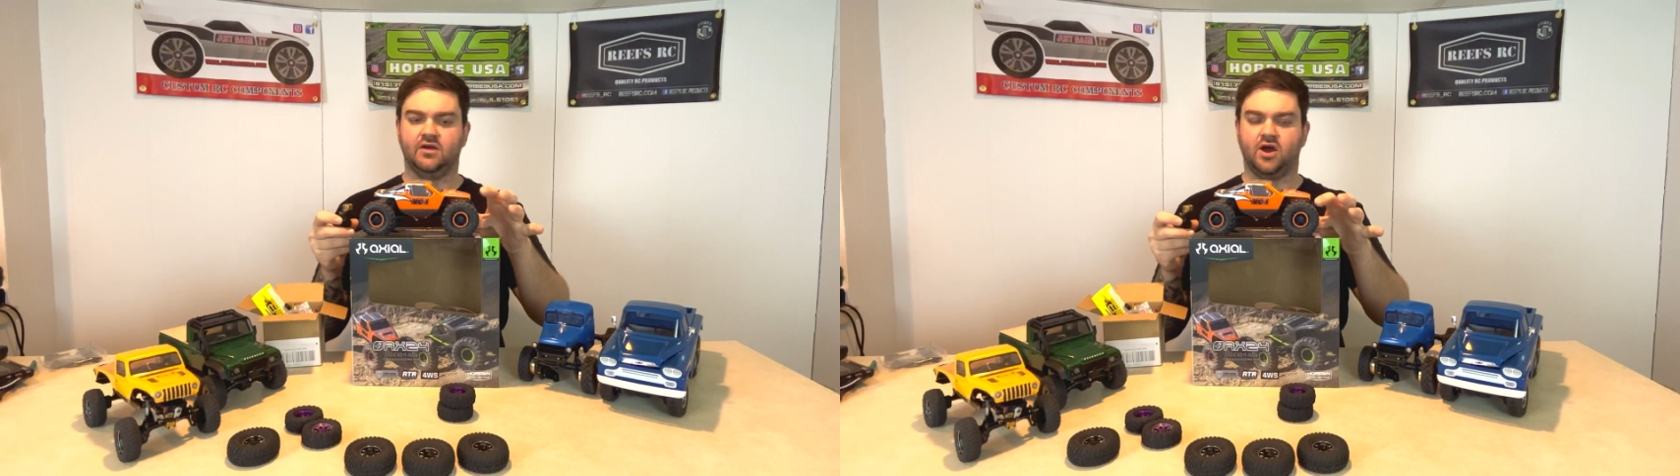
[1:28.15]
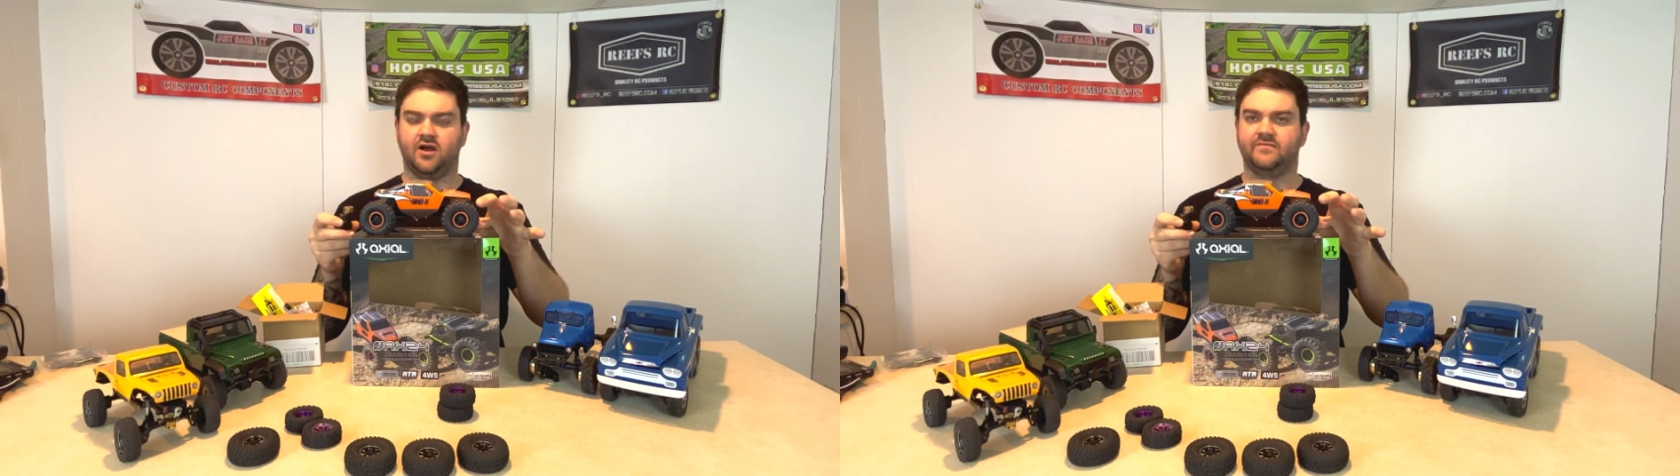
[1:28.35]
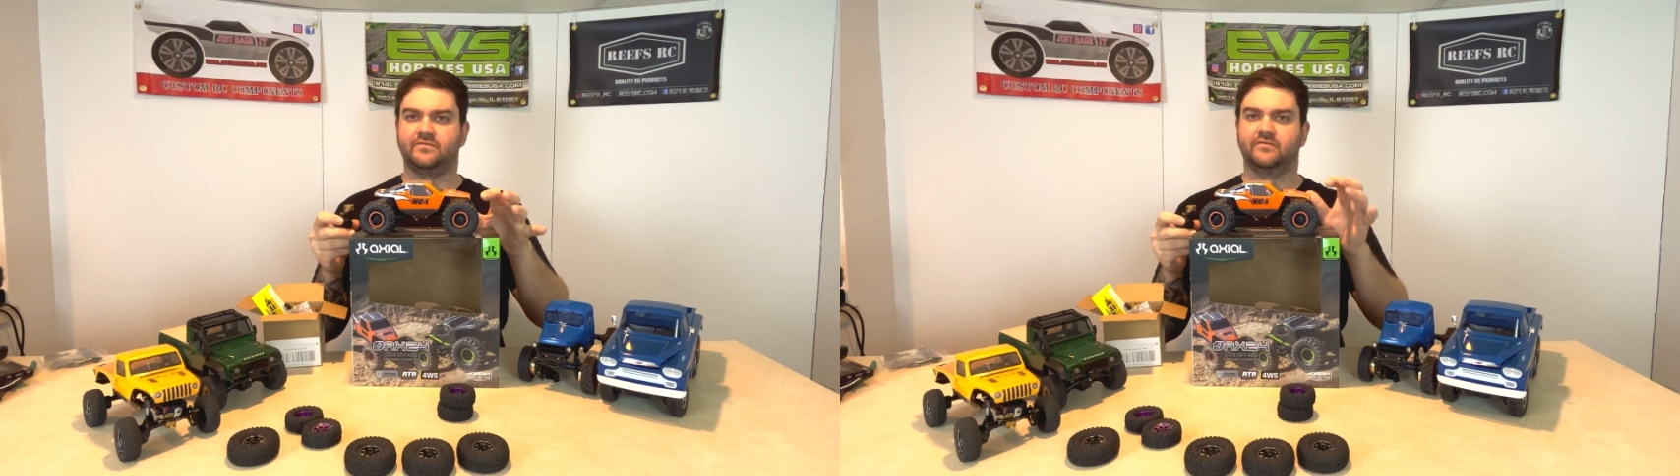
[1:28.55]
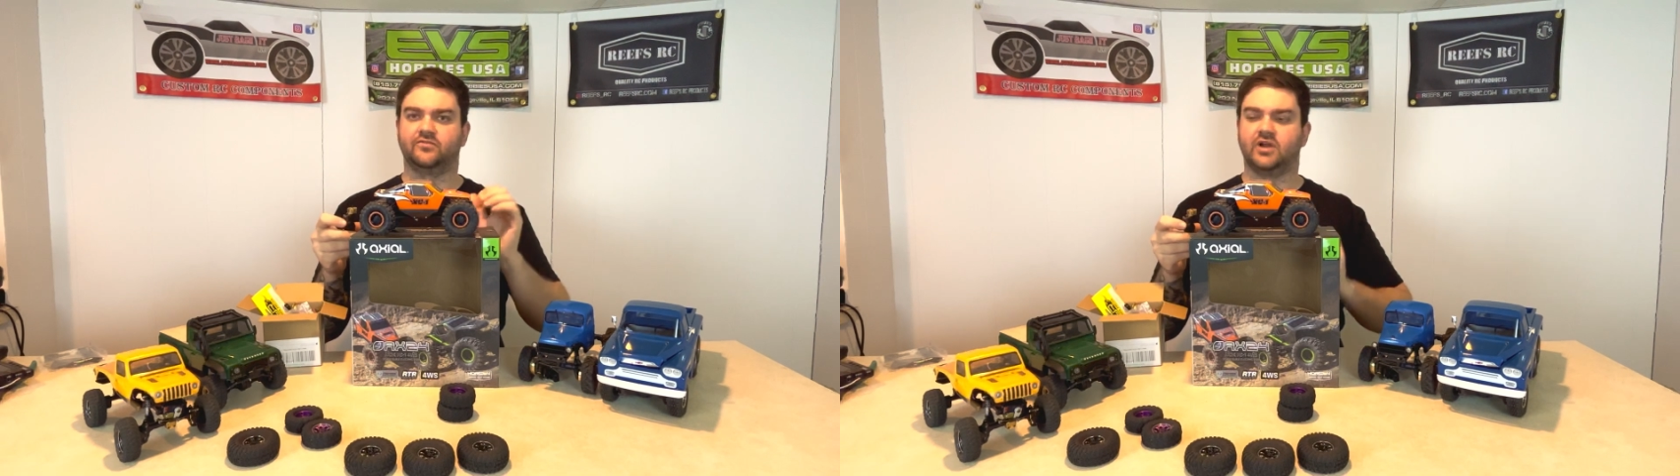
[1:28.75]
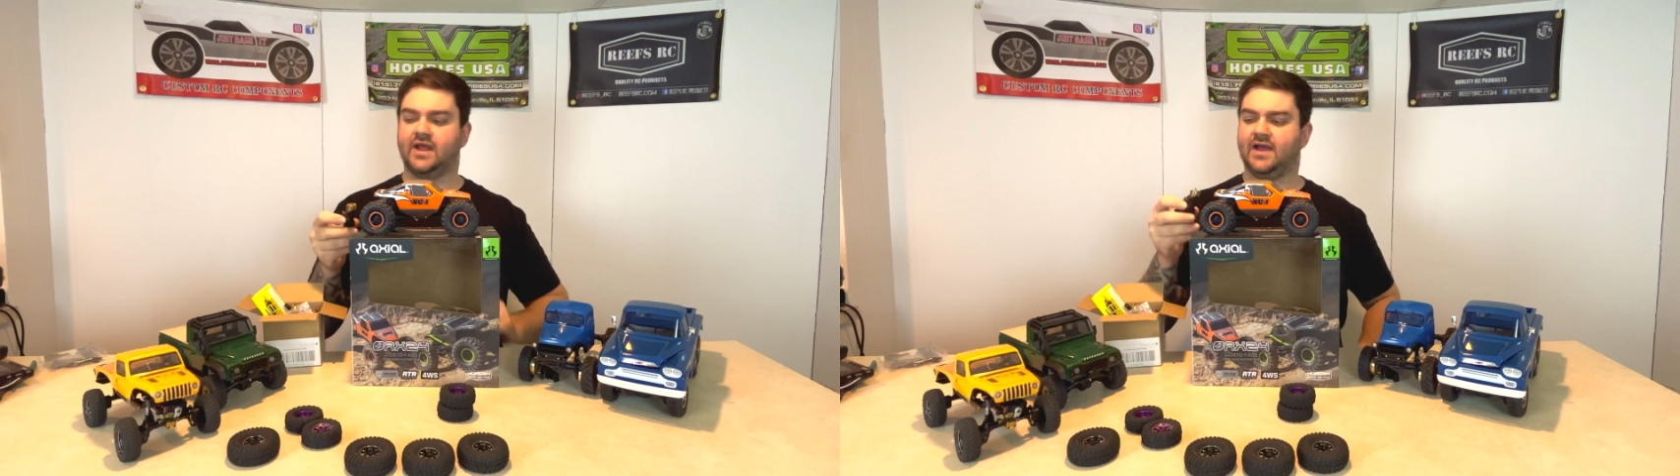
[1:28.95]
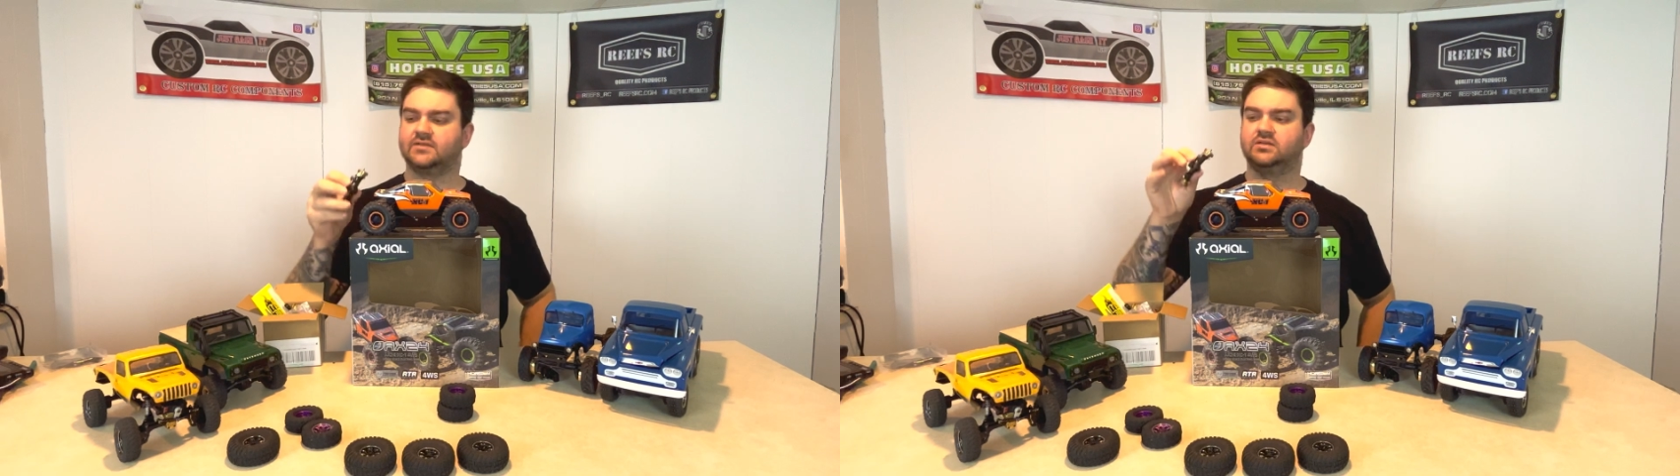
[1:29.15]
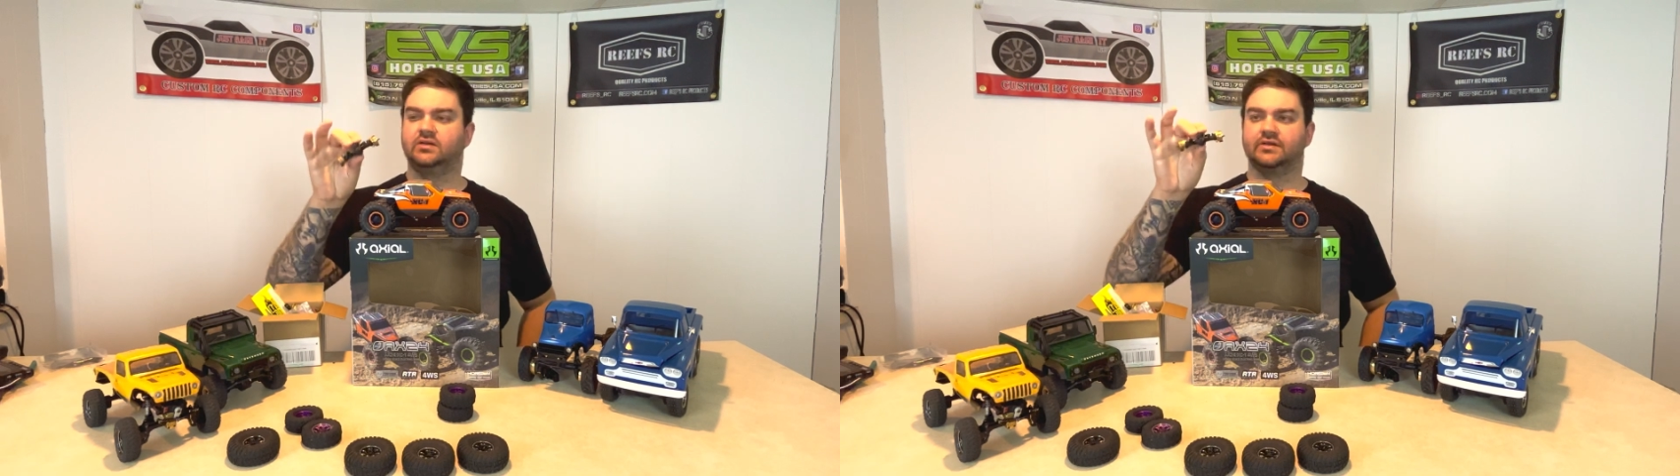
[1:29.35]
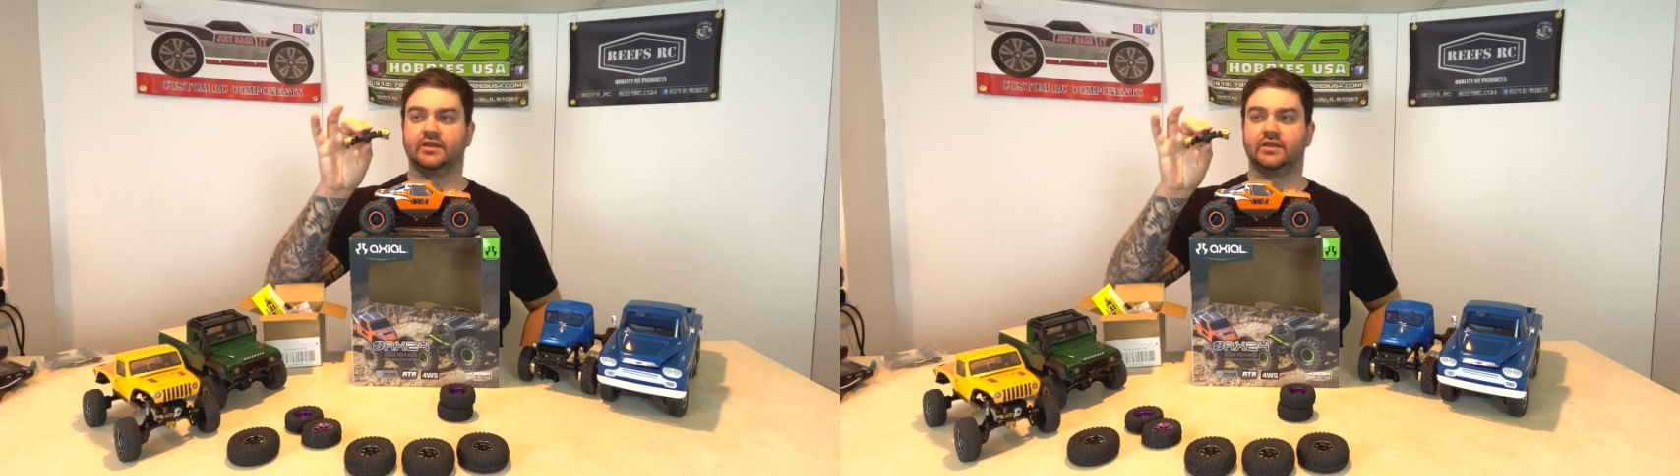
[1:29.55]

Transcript: off the front axle and